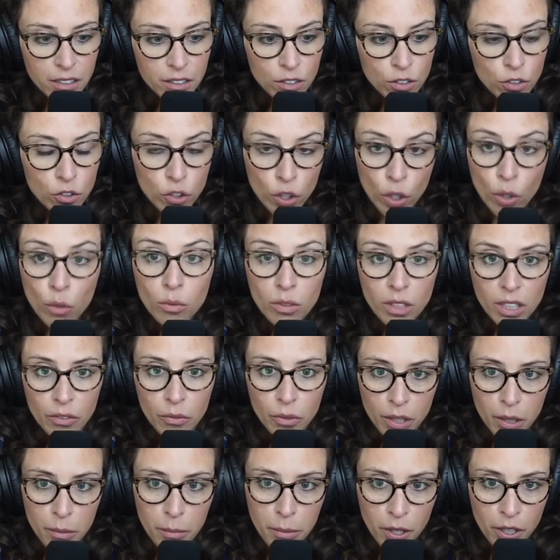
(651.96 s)
don't live
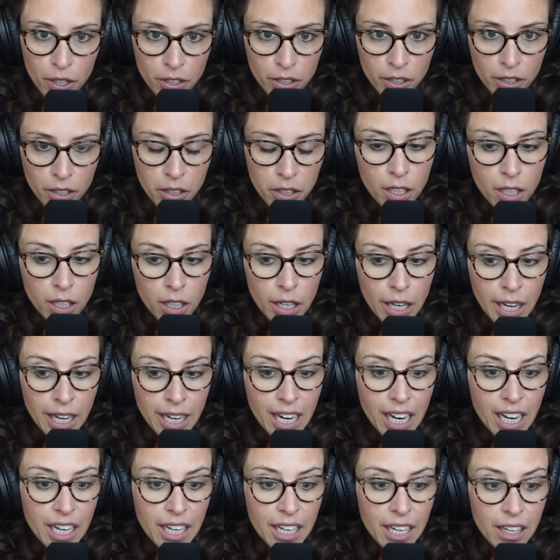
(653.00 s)
with a partner, and
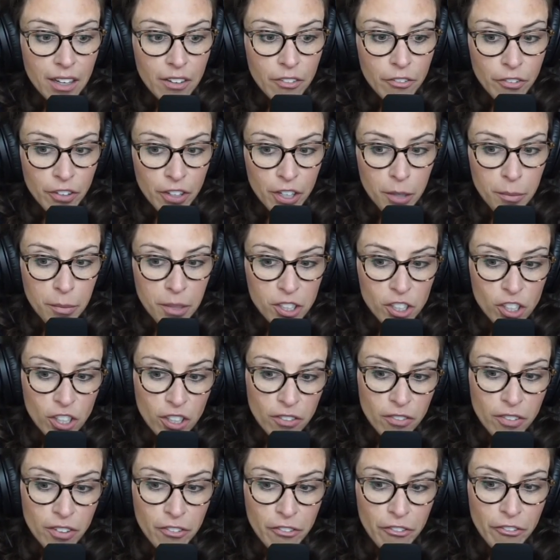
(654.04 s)
I very much
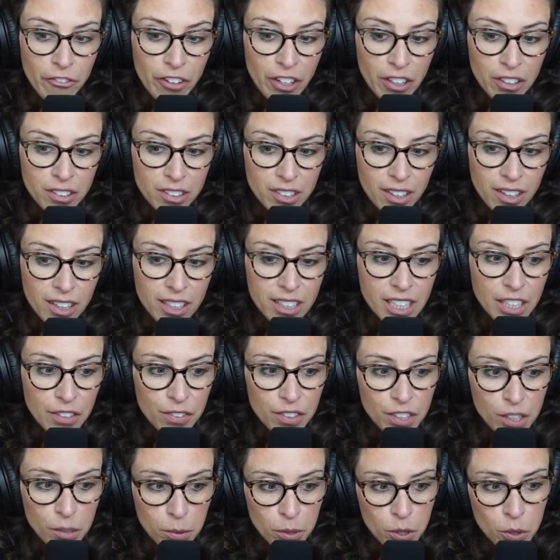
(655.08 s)
have felt the
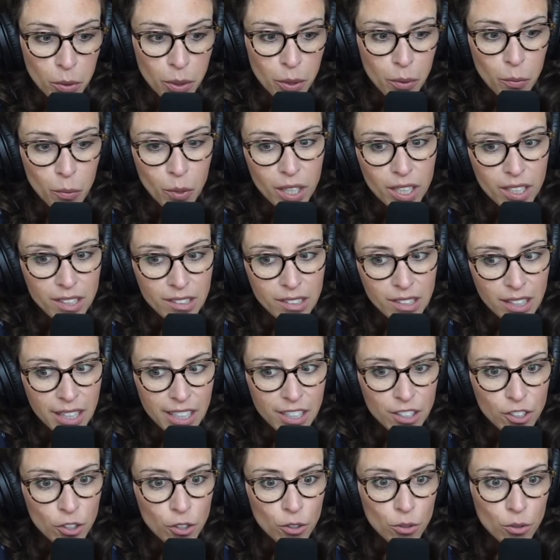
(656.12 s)
difference between what it's
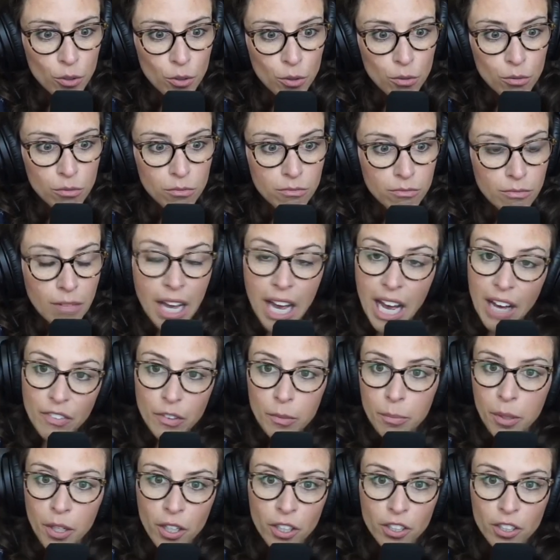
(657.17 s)
like to have a
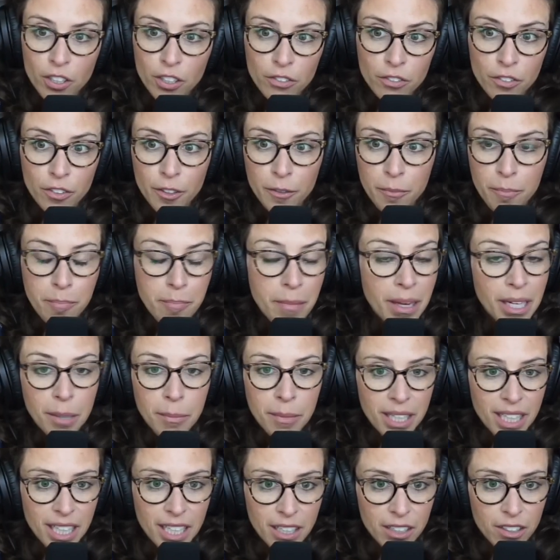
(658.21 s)
partner for many,
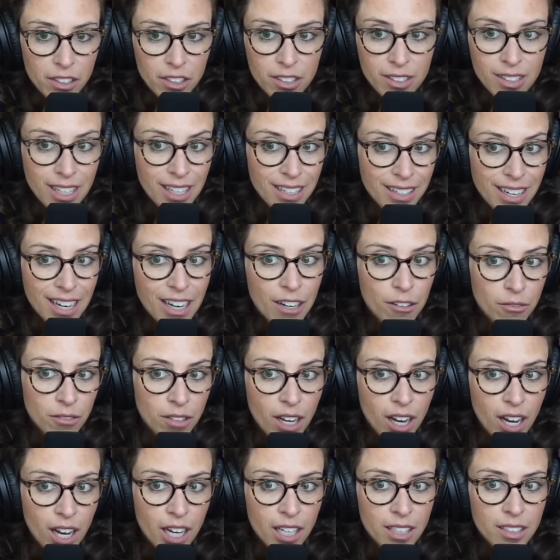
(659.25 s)
many years and now
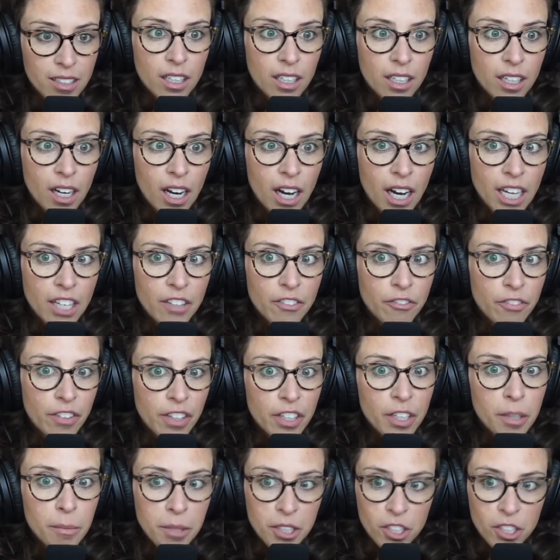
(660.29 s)
not, I very much